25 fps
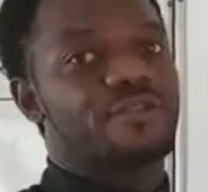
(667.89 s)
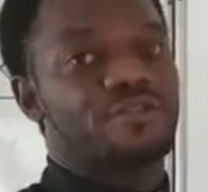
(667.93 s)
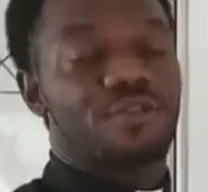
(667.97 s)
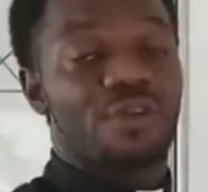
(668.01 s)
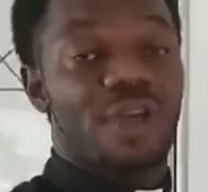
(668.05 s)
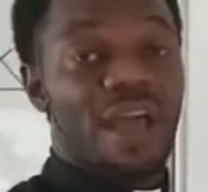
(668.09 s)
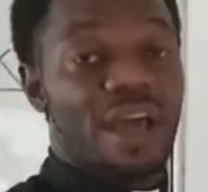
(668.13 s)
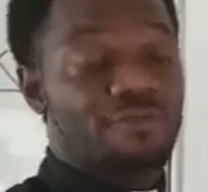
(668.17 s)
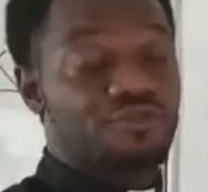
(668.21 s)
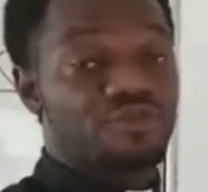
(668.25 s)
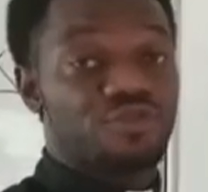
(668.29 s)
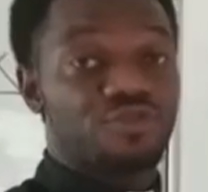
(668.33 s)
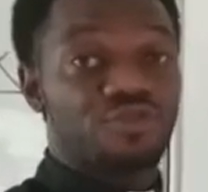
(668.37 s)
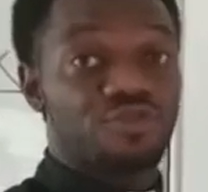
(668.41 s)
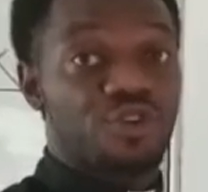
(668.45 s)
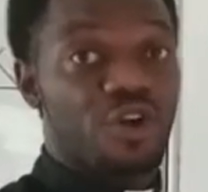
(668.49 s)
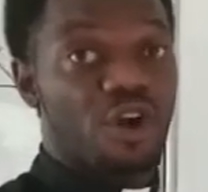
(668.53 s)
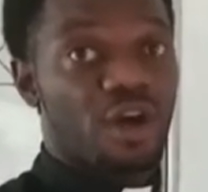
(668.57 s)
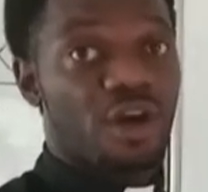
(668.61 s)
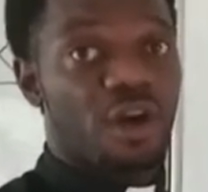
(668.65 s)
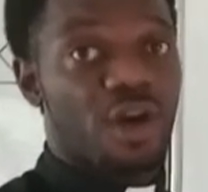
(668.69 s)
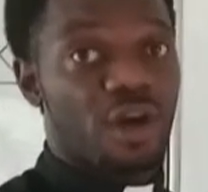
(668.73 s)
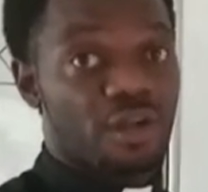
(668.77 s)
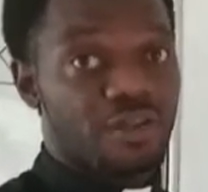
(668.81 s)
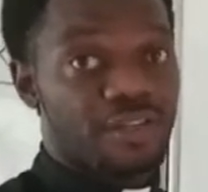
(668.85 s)
So you have to
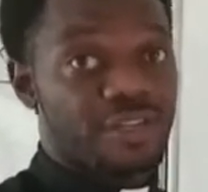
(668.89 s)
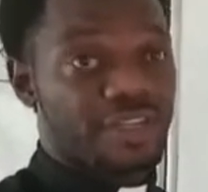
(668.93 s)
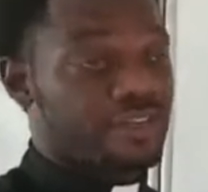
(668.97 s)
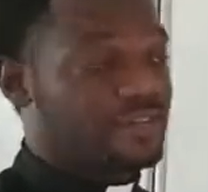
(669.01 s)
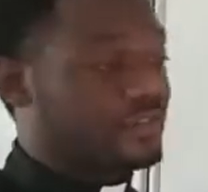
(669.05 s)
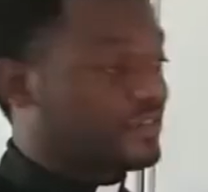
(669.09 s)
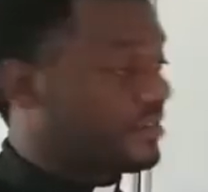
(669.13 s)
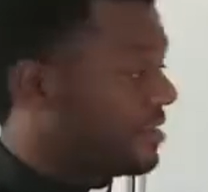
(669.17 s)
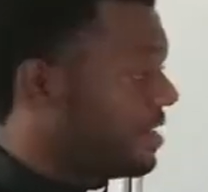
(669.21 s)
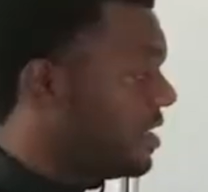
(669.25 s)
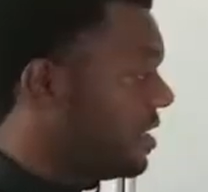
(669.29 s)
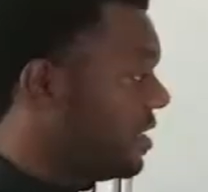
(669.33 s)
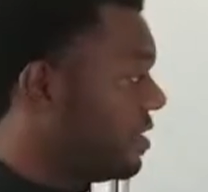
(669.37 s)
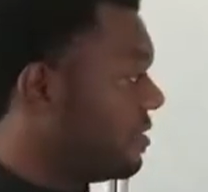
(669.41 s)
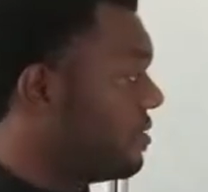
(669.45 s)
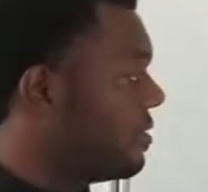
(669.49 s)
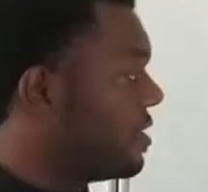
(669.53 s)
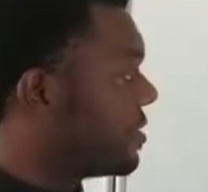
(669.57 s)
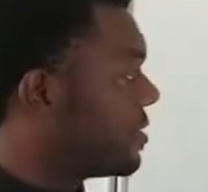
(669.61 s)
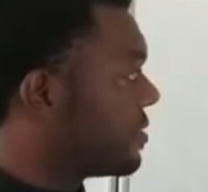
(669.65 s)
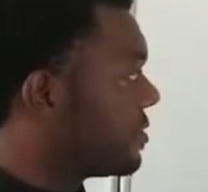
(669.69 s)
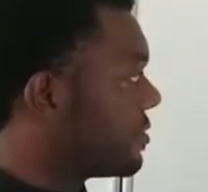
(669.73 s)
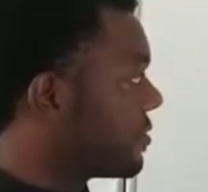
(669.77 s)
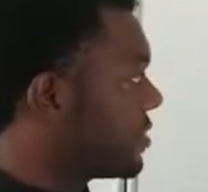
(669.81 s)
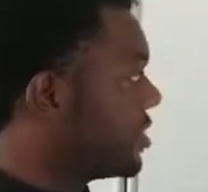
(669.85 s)
know all these,
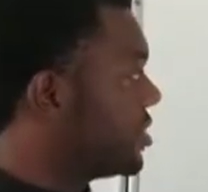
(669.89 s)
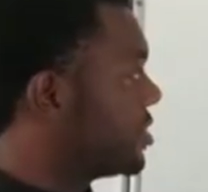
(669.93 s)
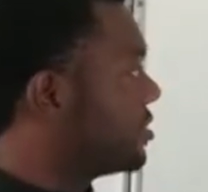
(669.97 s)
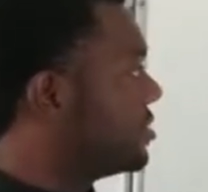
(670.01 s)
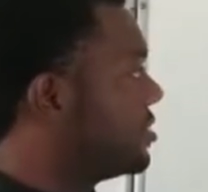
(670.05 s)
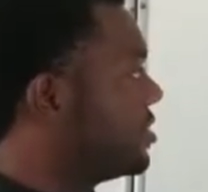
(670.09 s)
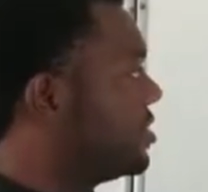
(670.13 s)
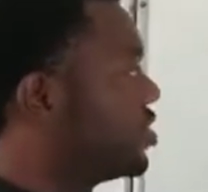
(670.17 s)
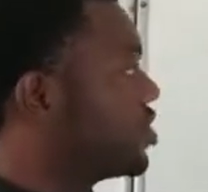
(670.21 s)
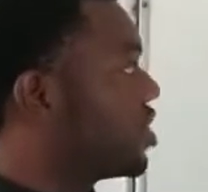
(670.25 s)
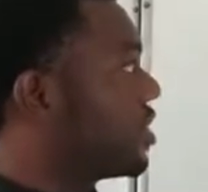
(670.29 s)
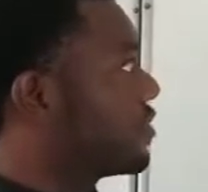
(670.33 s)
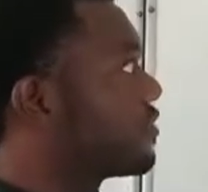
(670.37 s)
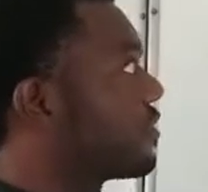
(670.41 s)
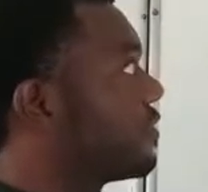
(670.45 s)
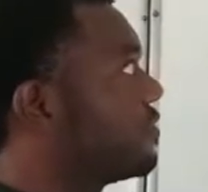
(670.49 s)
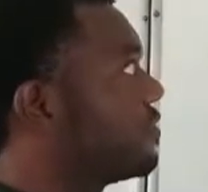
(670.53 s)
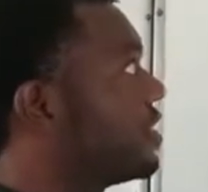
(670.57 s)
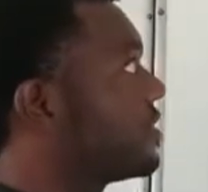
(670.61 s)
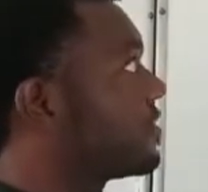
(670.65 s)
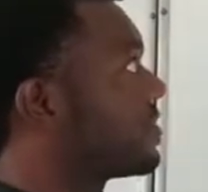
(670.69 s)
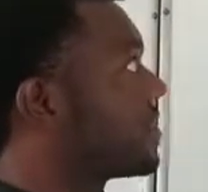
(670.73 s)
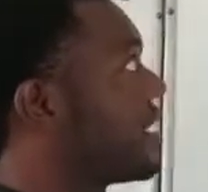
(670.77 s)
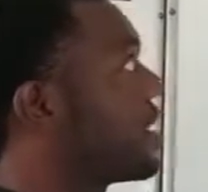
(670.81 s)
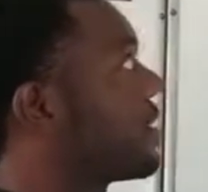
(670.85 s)
the regions of
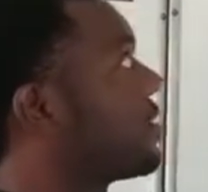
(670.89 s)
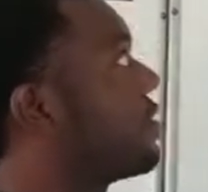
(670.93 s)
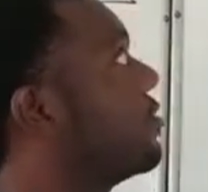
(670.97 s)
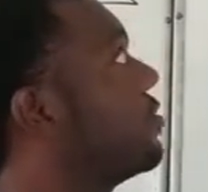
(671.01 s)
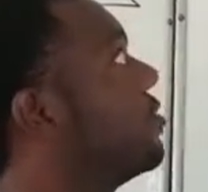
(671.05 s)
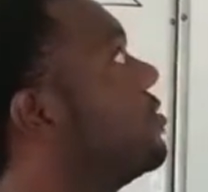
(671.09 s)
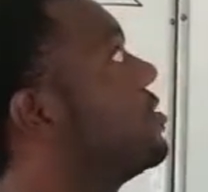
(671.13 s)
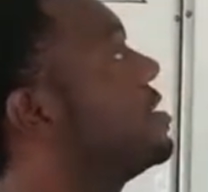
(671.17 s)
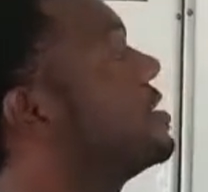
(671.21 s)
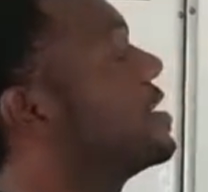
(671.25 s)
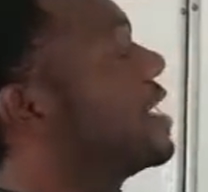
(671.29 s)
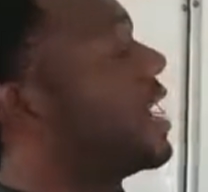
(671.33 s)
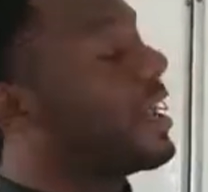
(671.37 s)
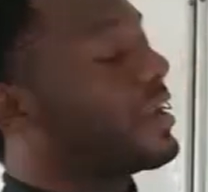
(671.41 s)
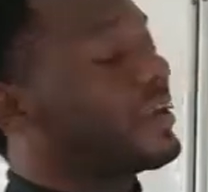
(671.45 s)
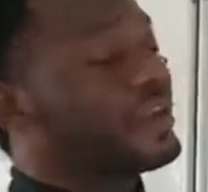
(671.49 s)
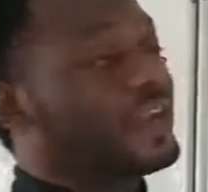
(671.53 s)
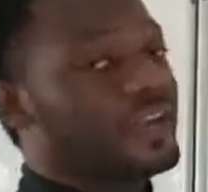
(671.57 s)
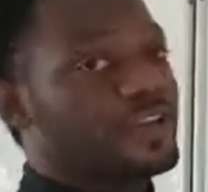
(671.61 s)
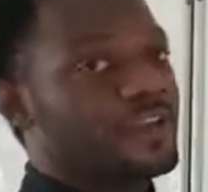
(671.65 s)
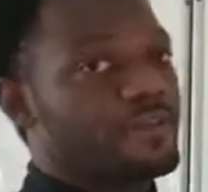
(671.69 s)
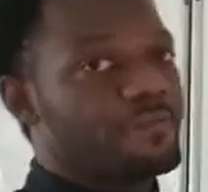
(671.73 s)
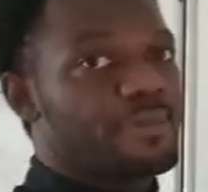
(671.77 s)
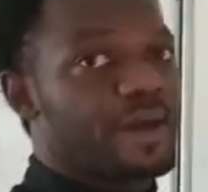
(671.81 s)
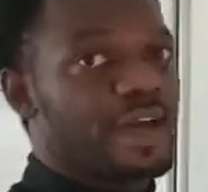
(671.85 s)
the circle and
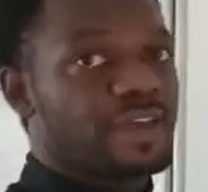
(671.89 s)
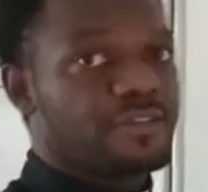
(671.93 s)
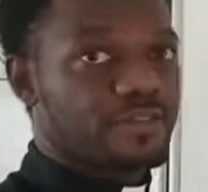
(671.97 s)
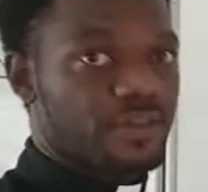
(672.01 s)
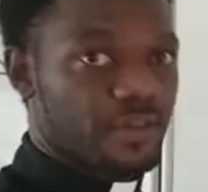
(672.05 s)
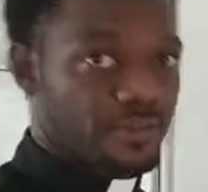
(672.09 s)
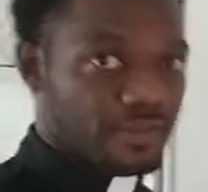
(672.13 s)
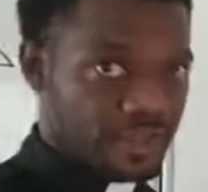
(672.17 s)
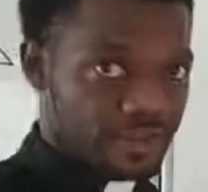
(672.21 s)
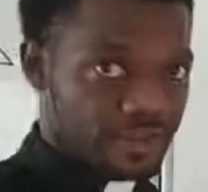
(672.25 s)
then the parts of the